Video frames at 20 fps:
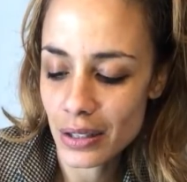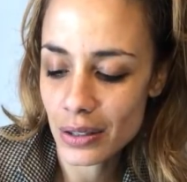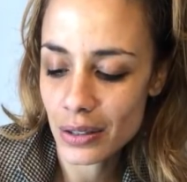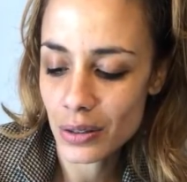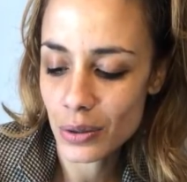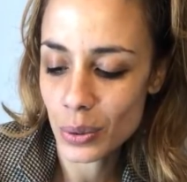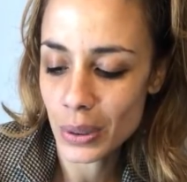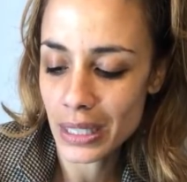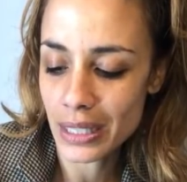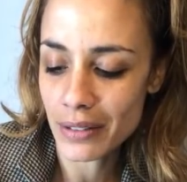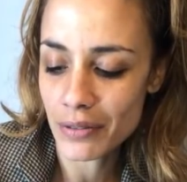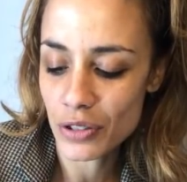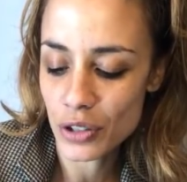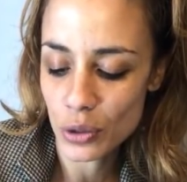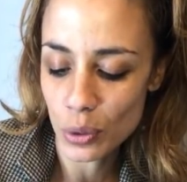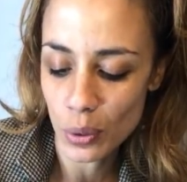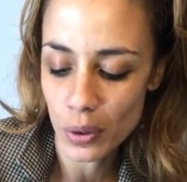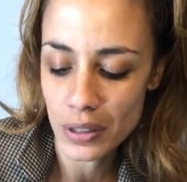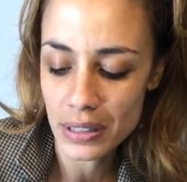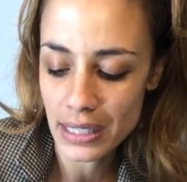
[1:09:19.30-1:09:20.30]
Queen of
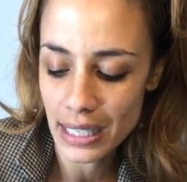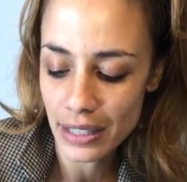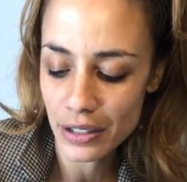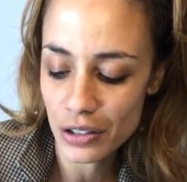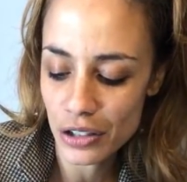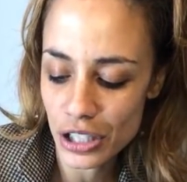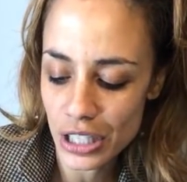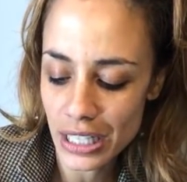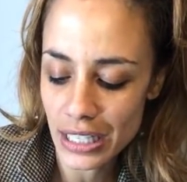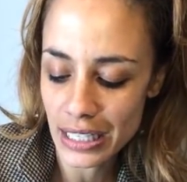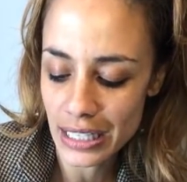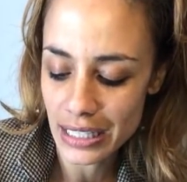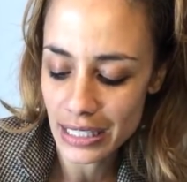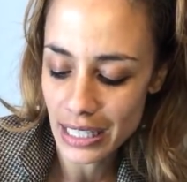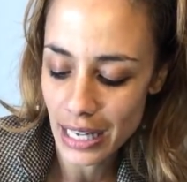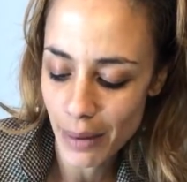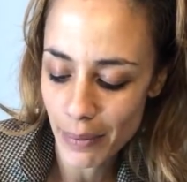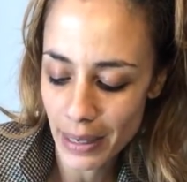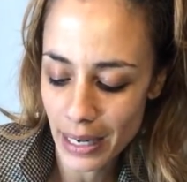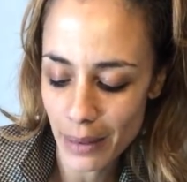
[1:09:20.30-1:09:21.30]
Swords energy, and he's
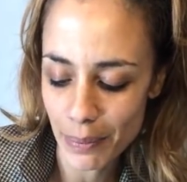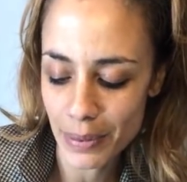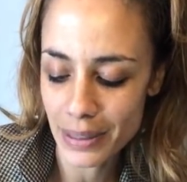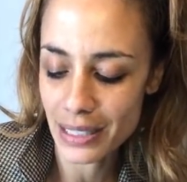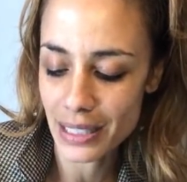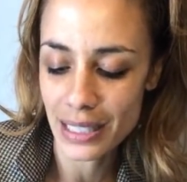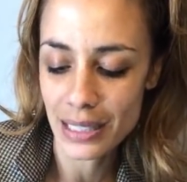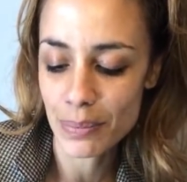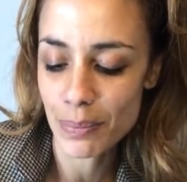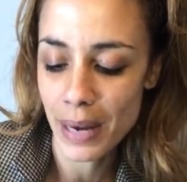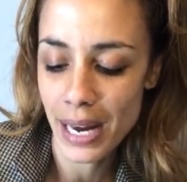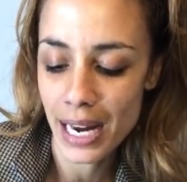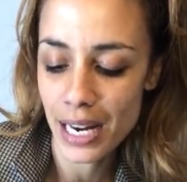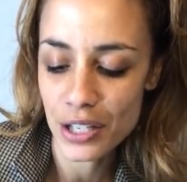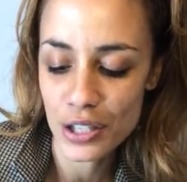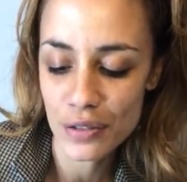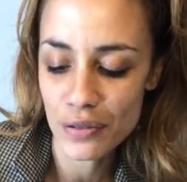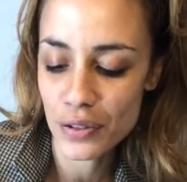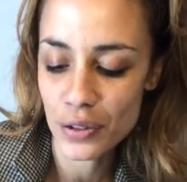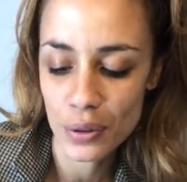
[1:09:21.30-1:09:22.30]
coming up as this
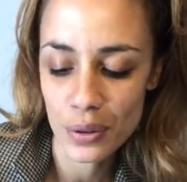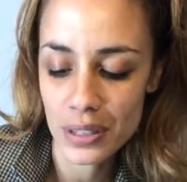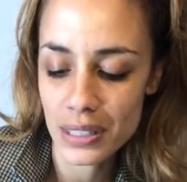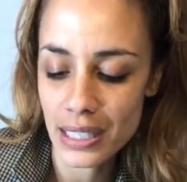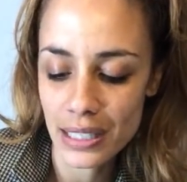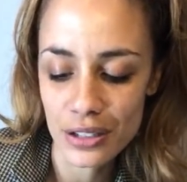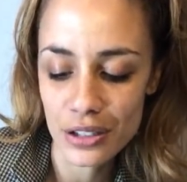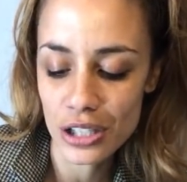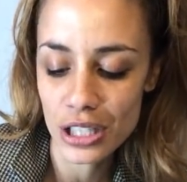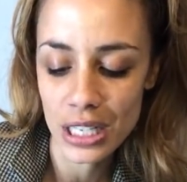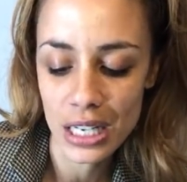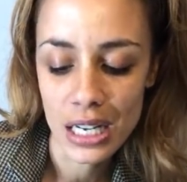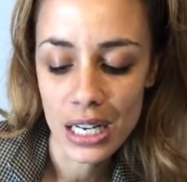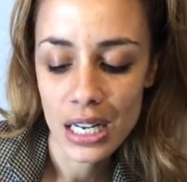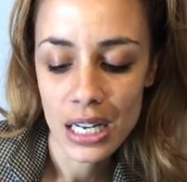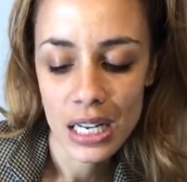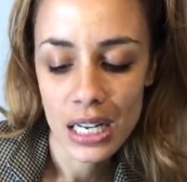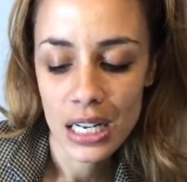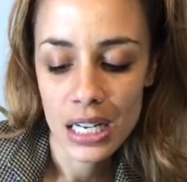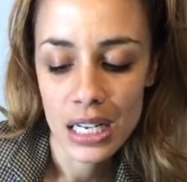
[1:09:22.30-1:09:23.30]
Page of Swords energy.
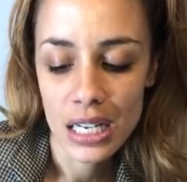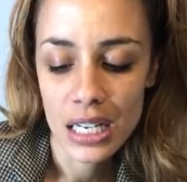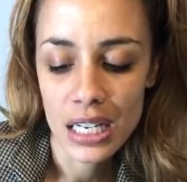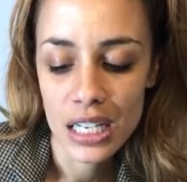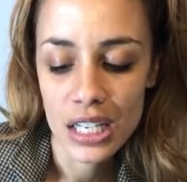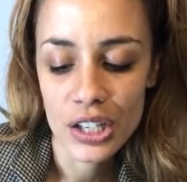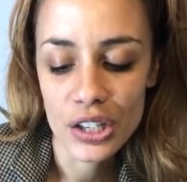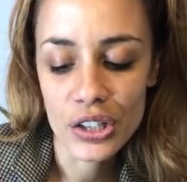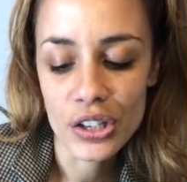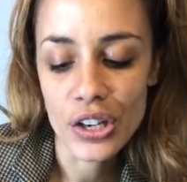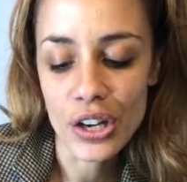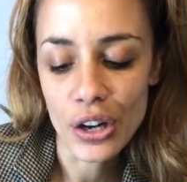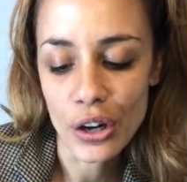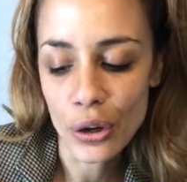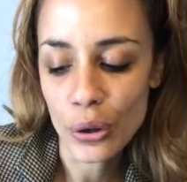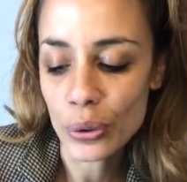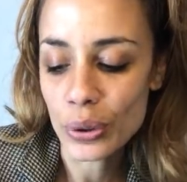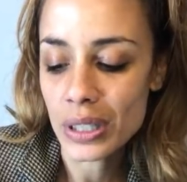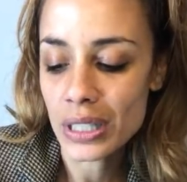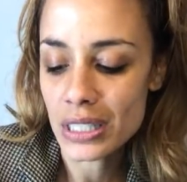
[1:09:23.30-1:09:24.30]

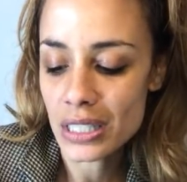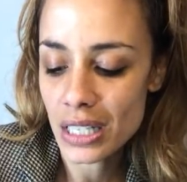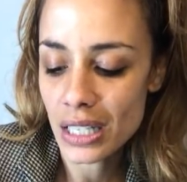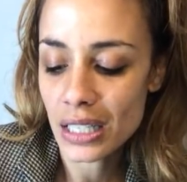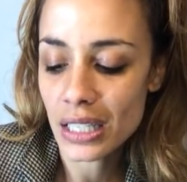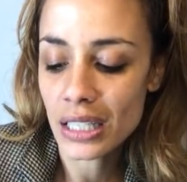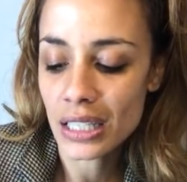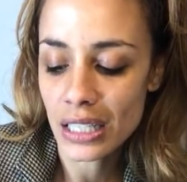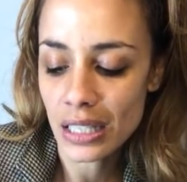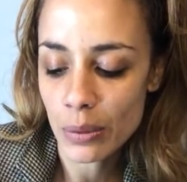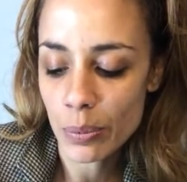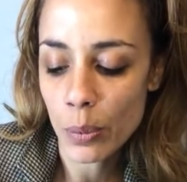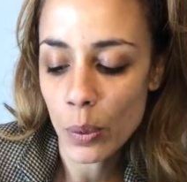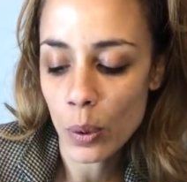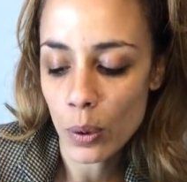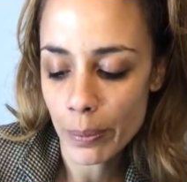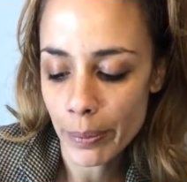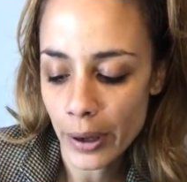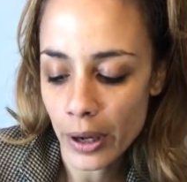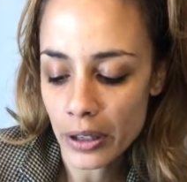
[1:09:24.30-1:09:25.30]
No, he's going to need
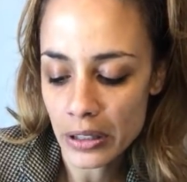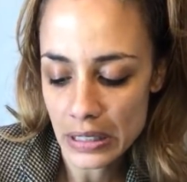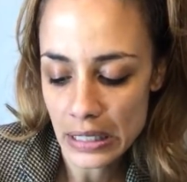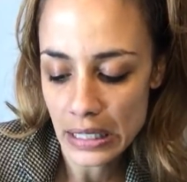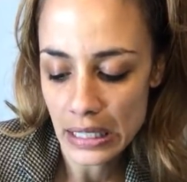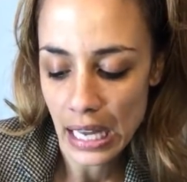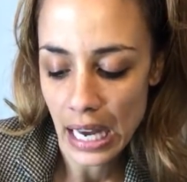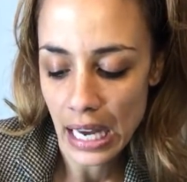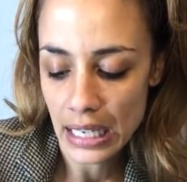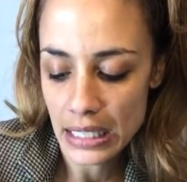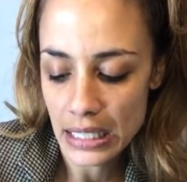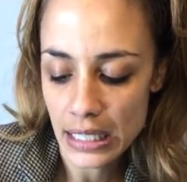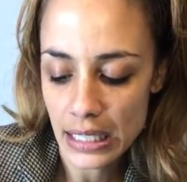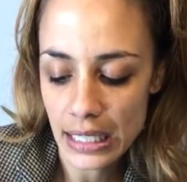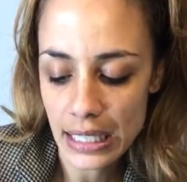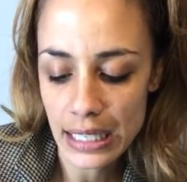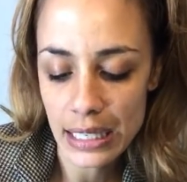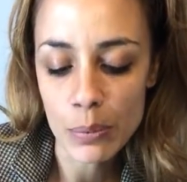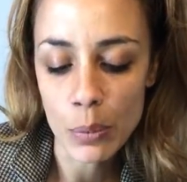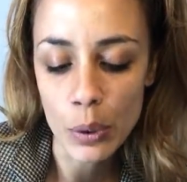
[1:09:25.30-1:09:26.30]
more balls than that. He's going
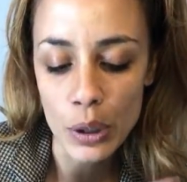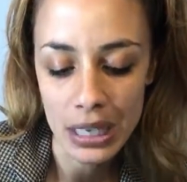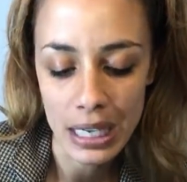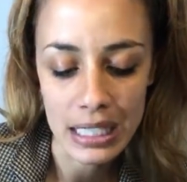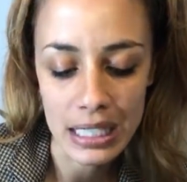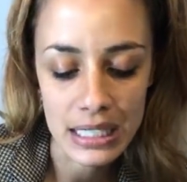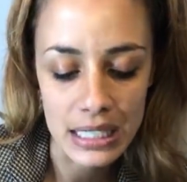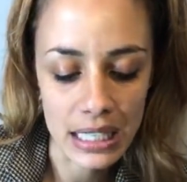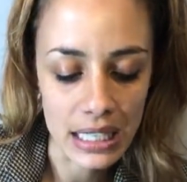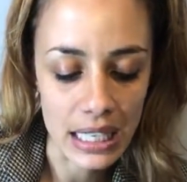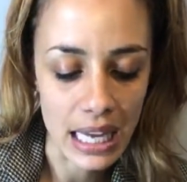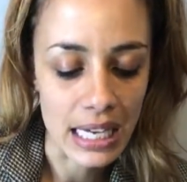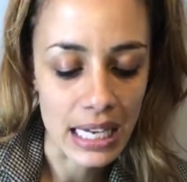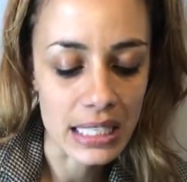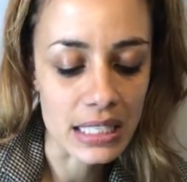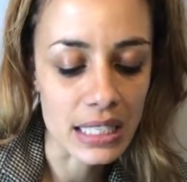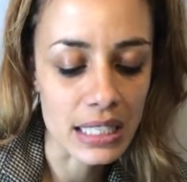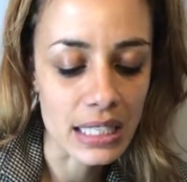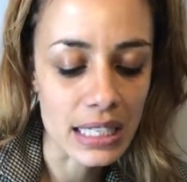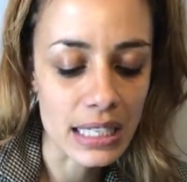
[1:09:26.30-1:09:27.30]
to need more guts than that.
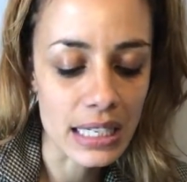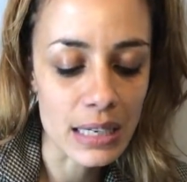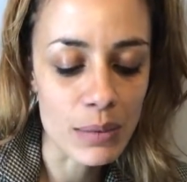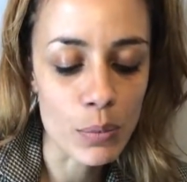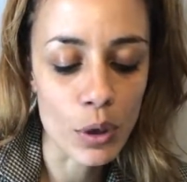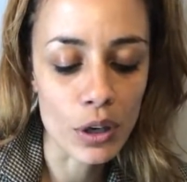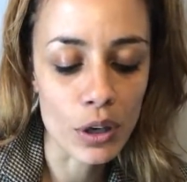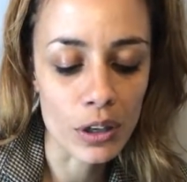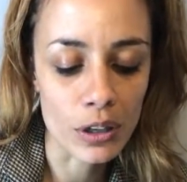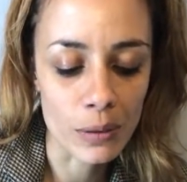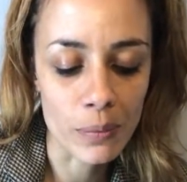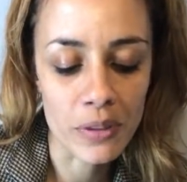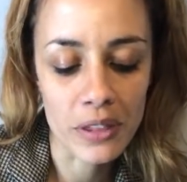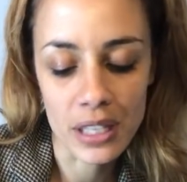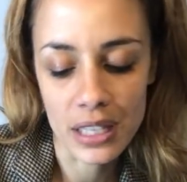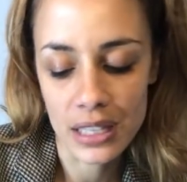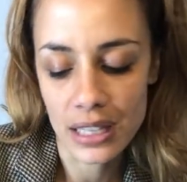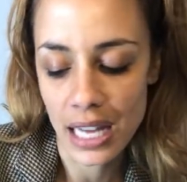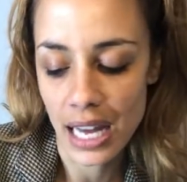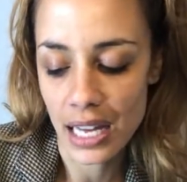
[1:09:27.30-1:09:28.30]
He's going to need more oomph
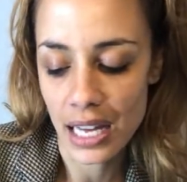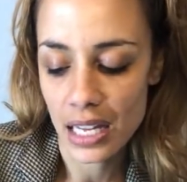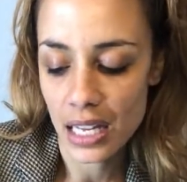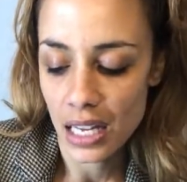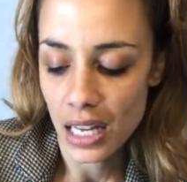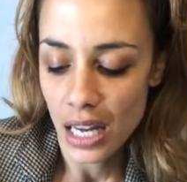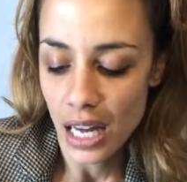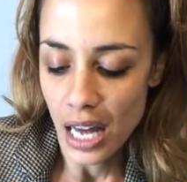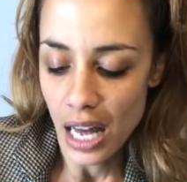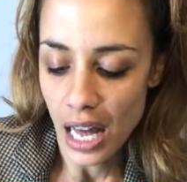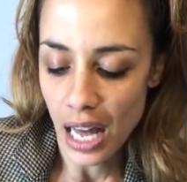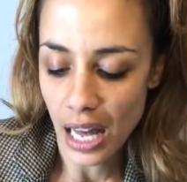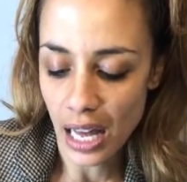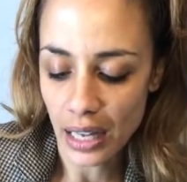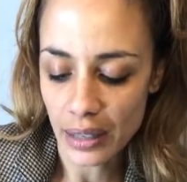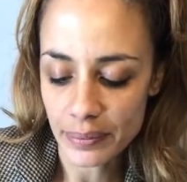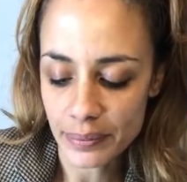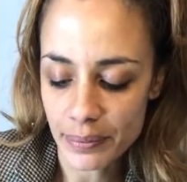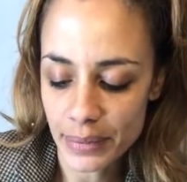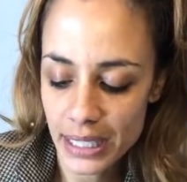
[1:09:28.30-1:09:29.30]
than that.
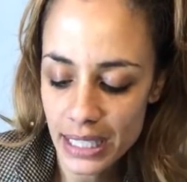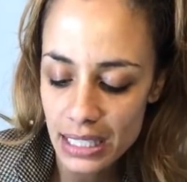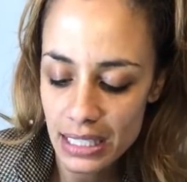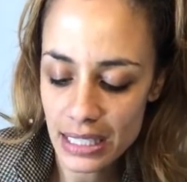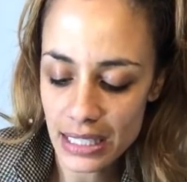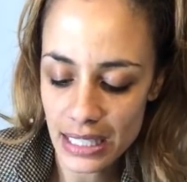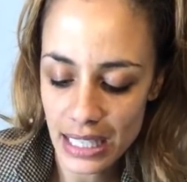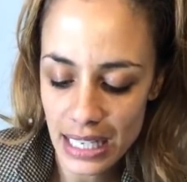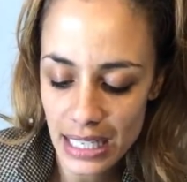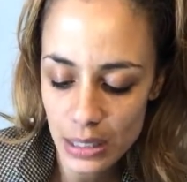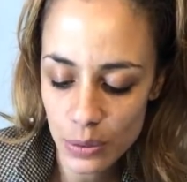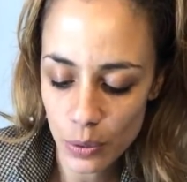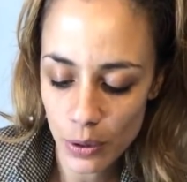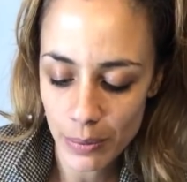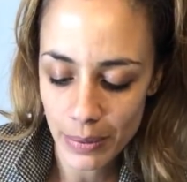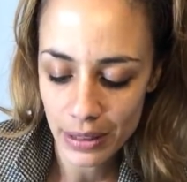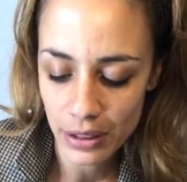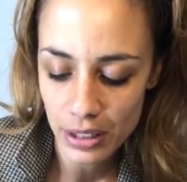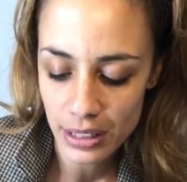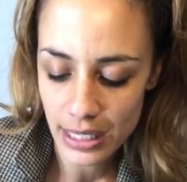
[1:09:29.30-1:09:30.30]
Because this
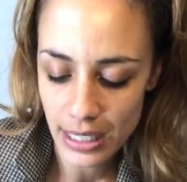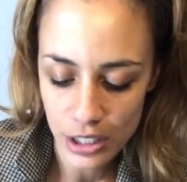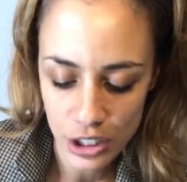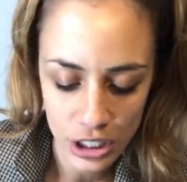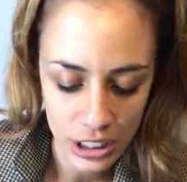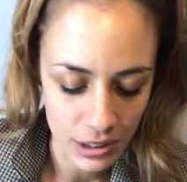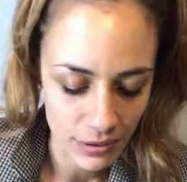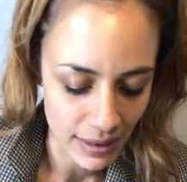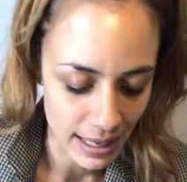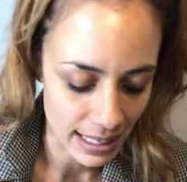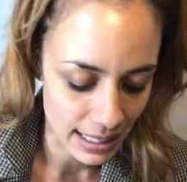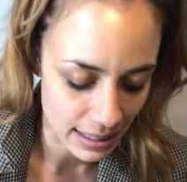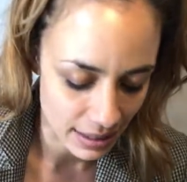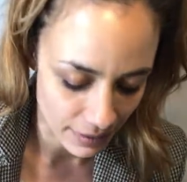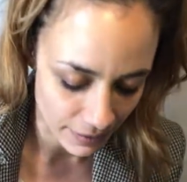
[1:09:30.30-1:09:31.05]
woman looks like she's ready to